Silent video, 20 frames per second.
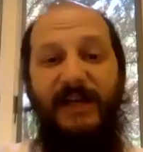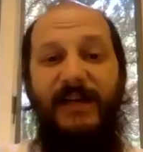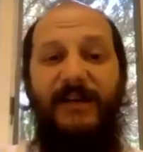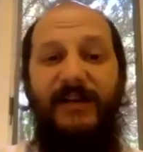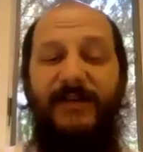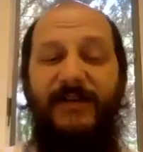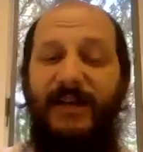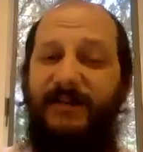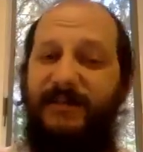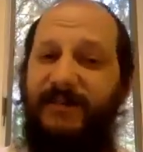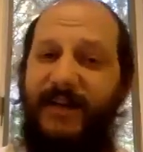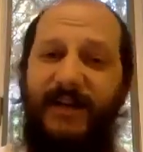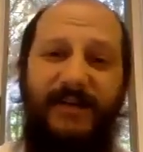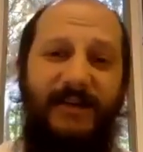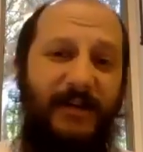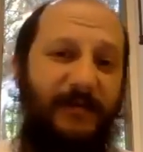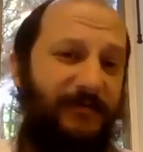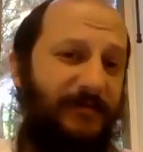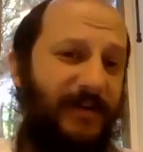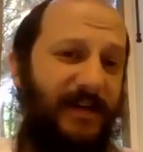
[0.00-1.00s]
they
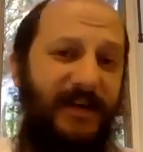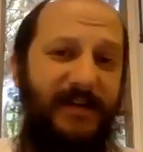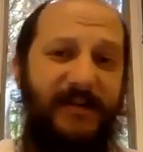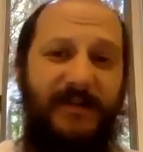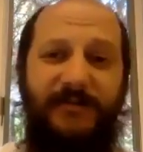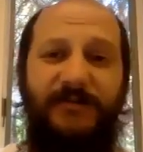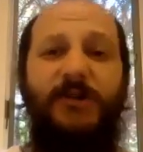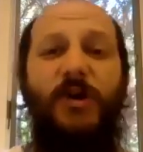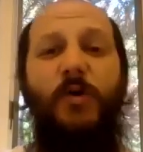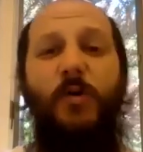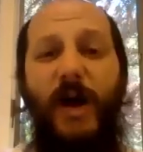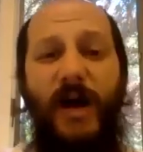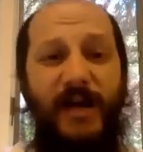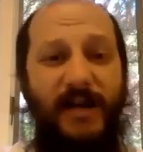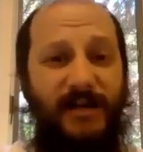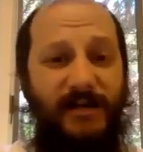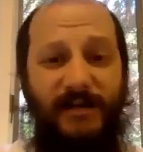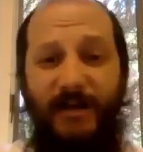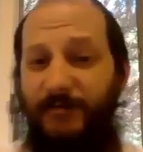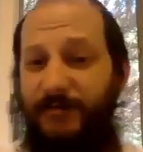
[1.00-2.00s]
figured there's no
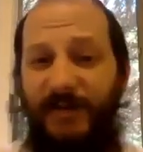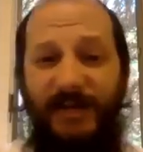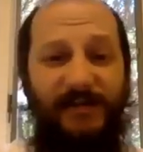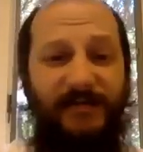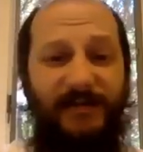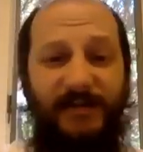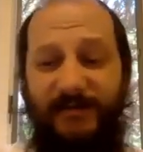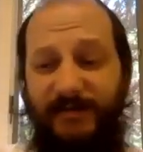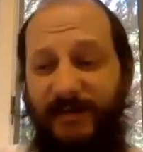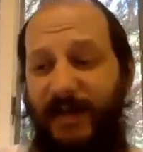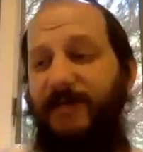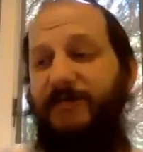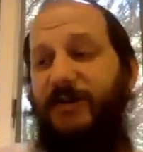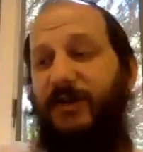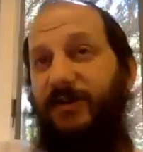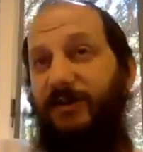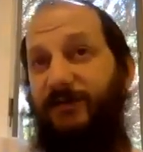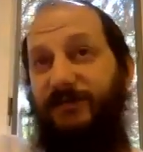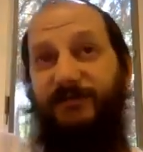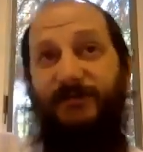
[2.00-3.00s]
way David is inside,
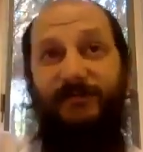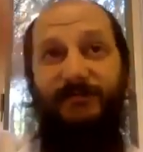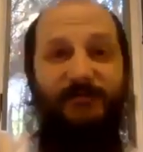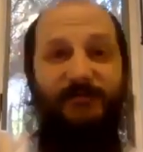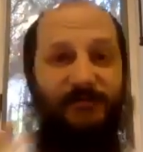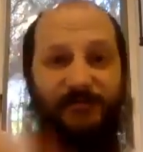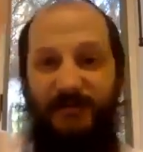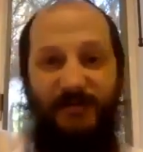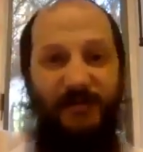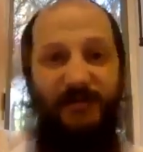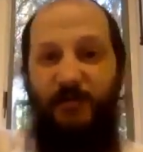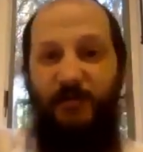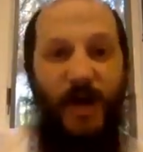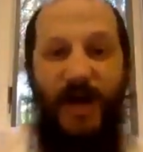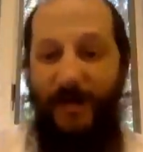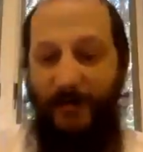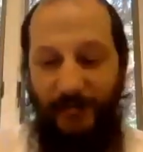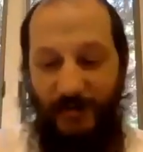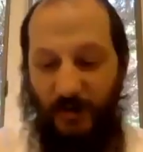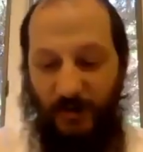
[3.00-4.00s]
because the
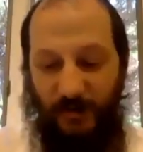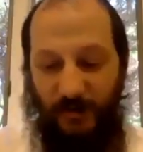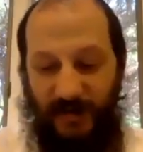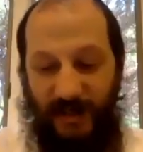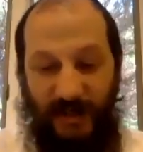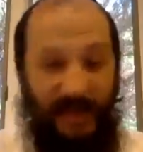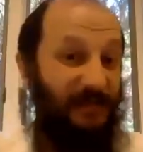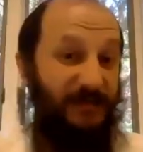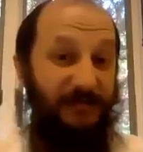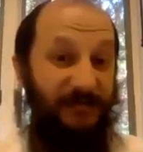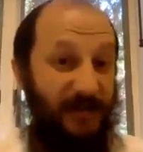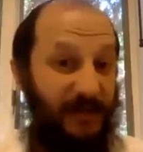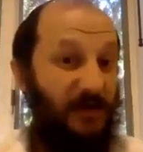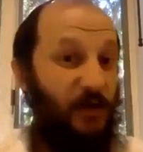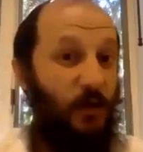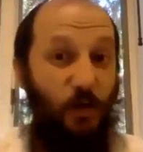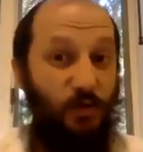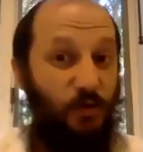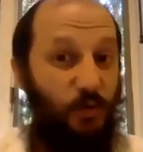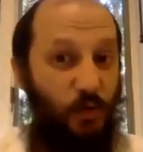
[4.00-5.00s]
web looks like it's a very
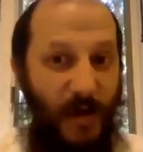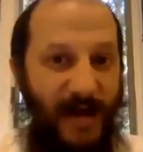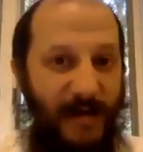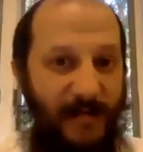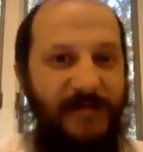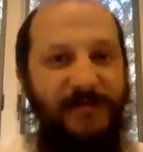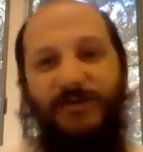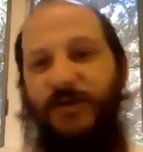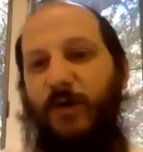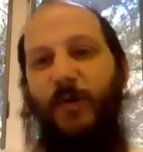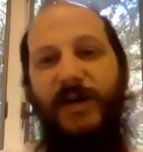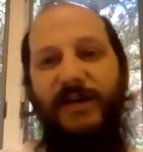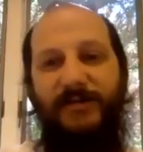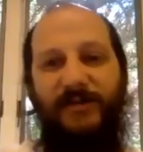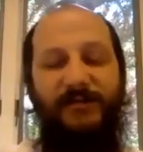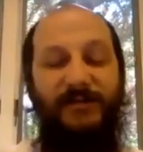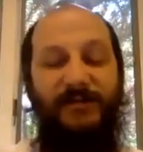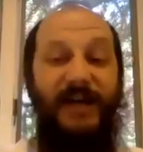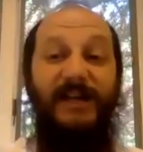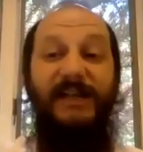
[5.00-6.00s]
old web. There's no way he's
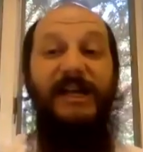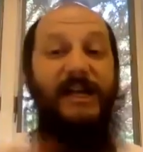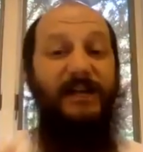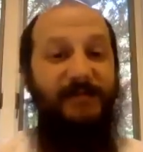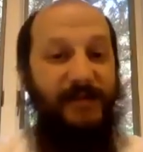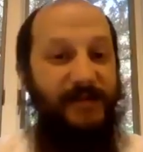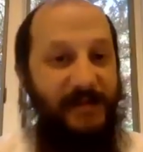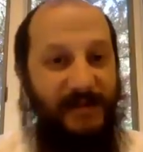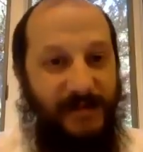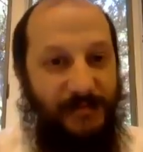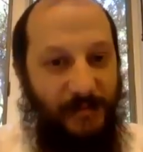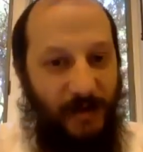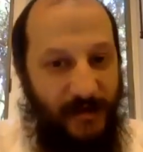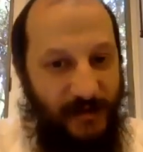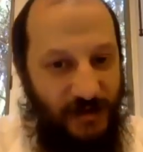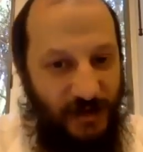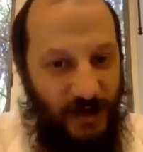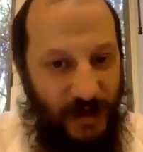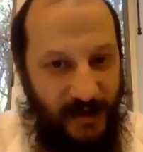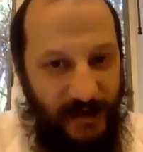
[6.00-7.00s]
inside. So they didn't
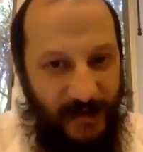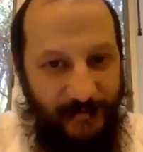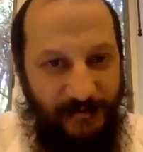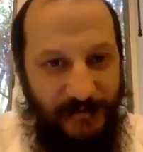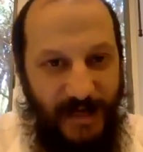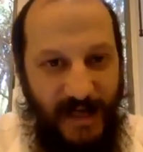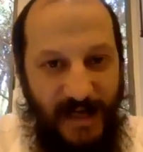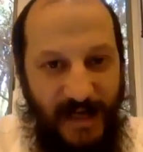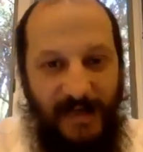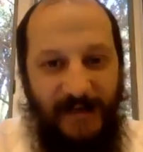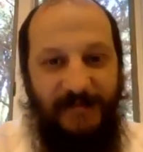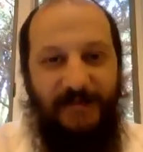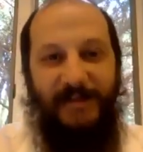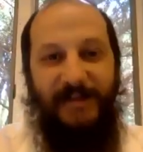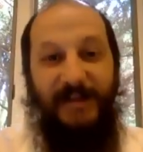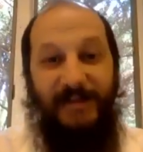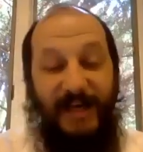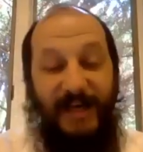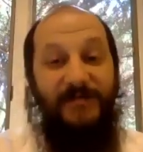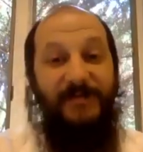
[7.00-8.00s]
bother checking. So
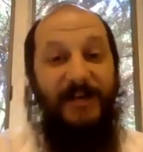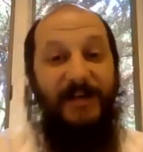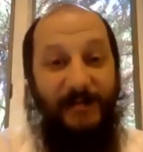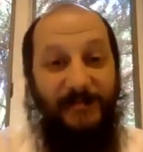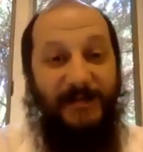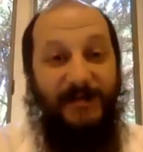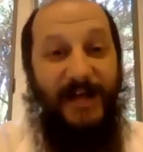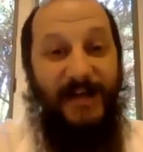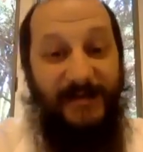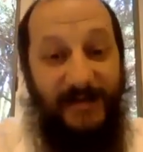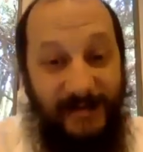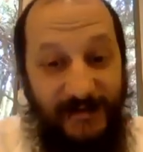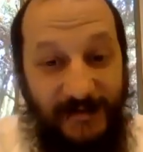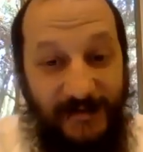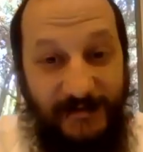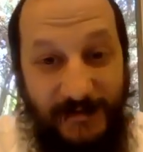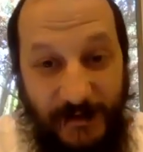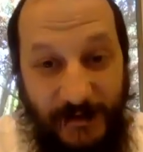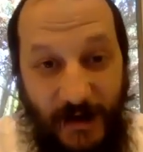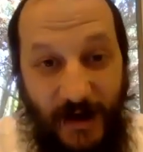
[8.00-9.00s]
King David comes out and he
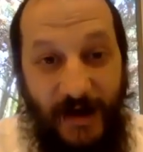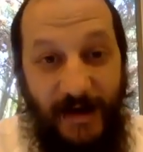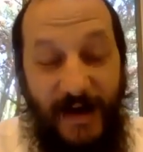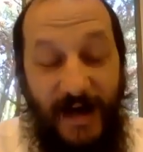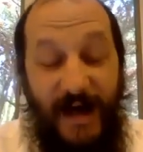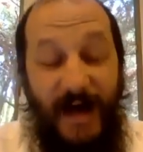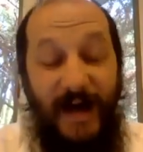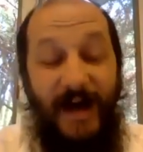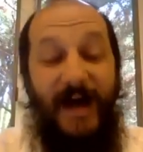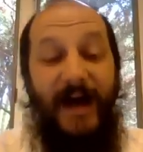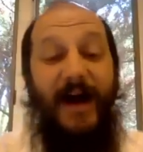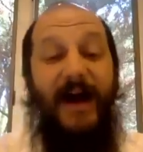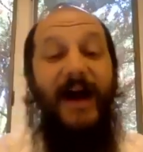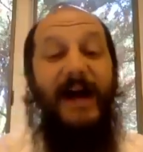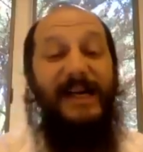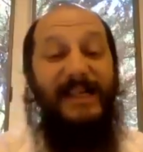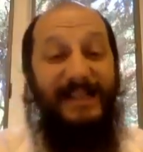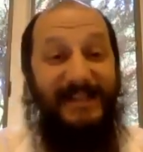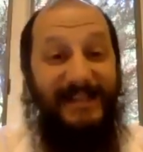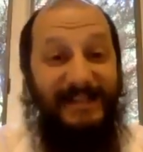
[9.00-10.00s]
says to God,
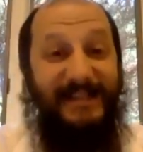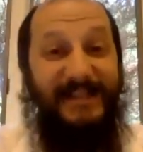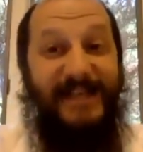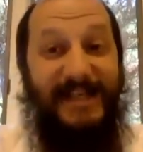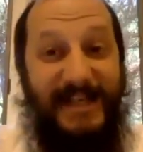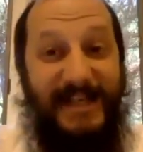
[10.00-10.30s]
I see